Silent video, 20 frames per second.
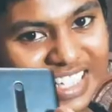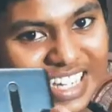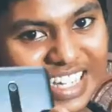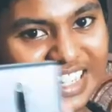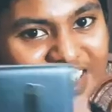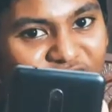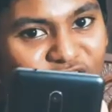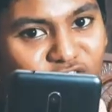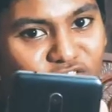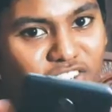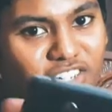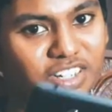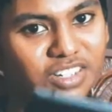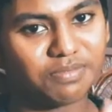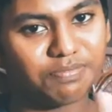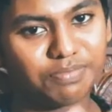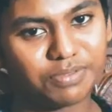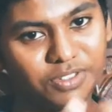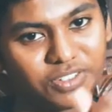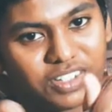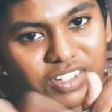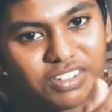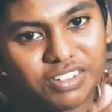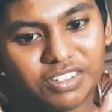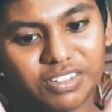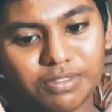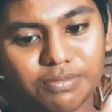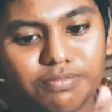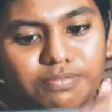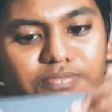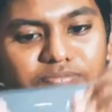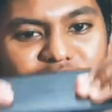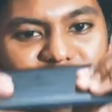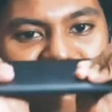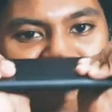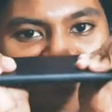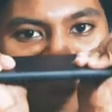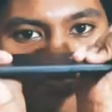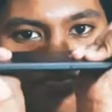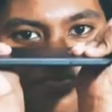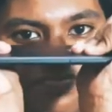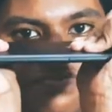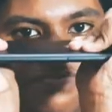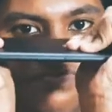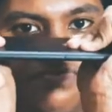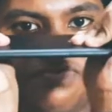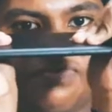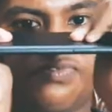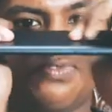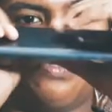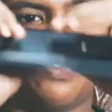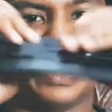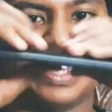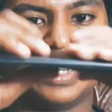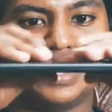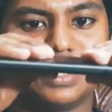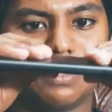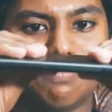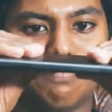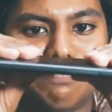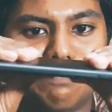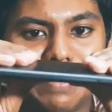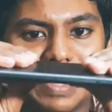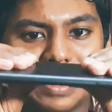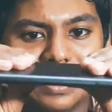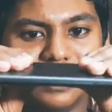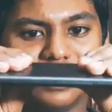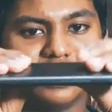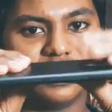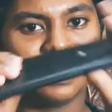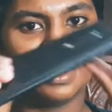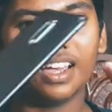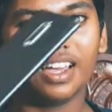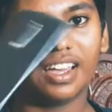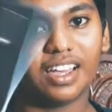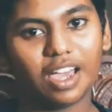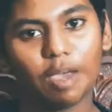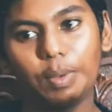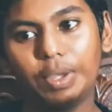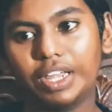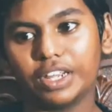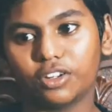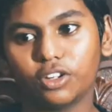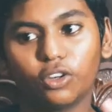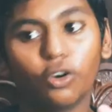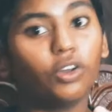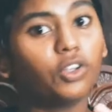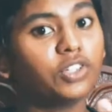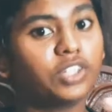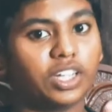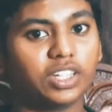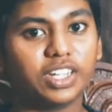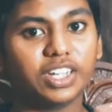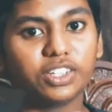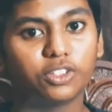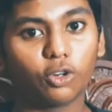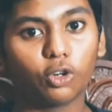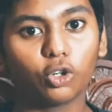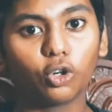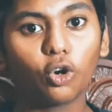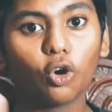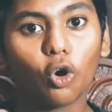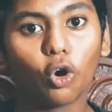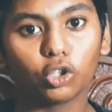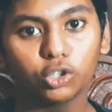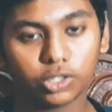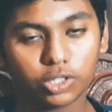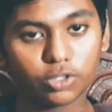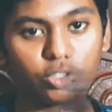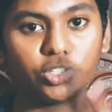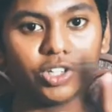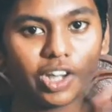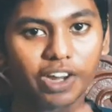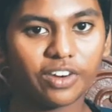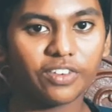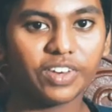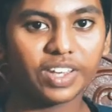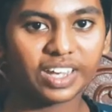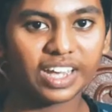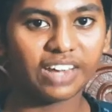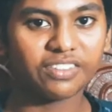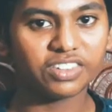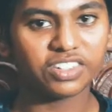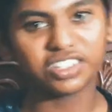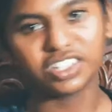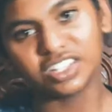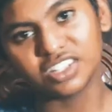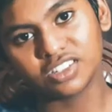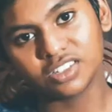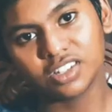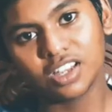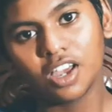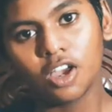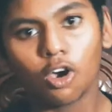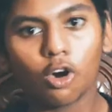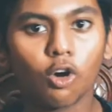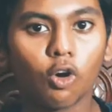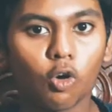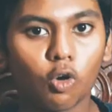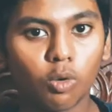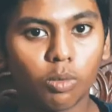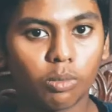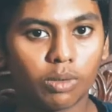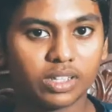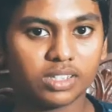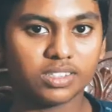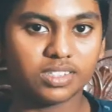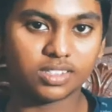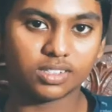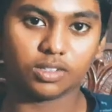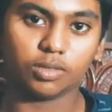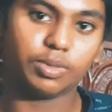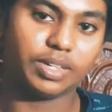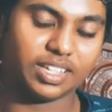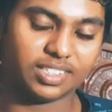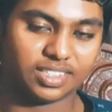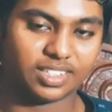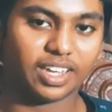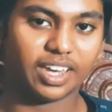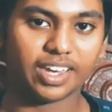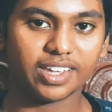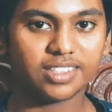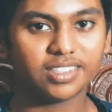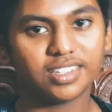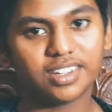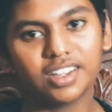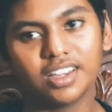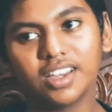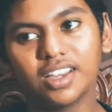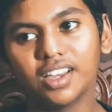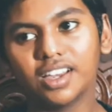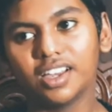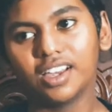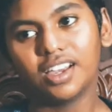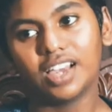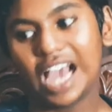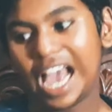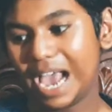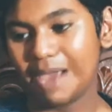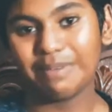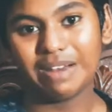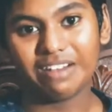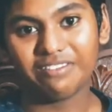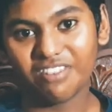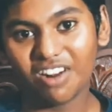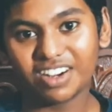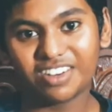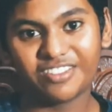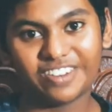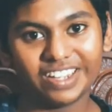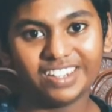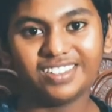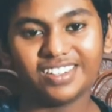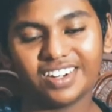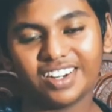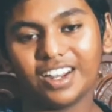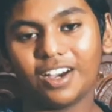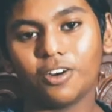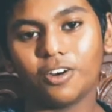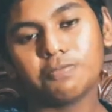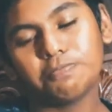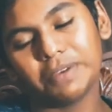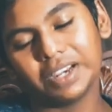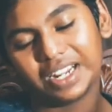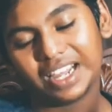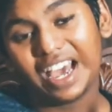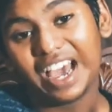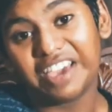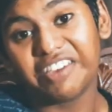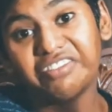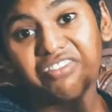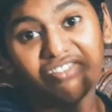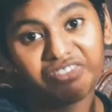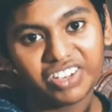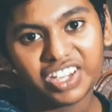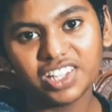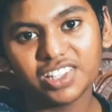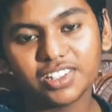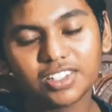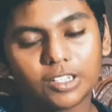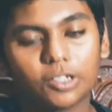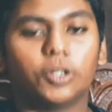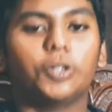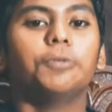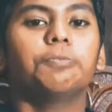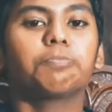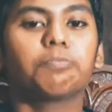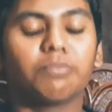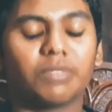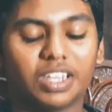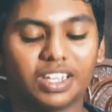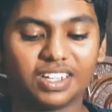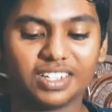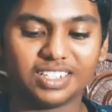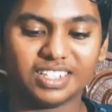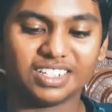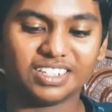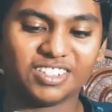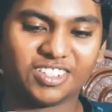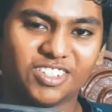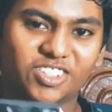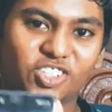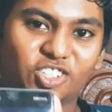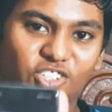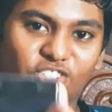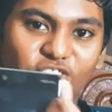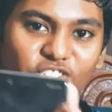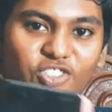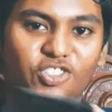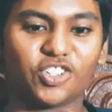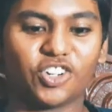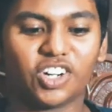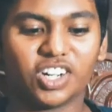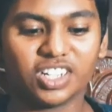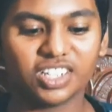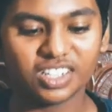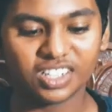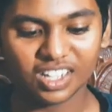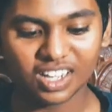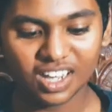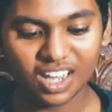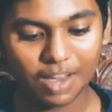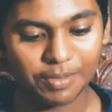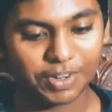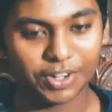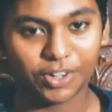take a drop or it could face a bend. I mean, it could go through jerry-rig everything's home and still be unscathed. I mean, I've not tested it out, but I feel so because it's so strong. I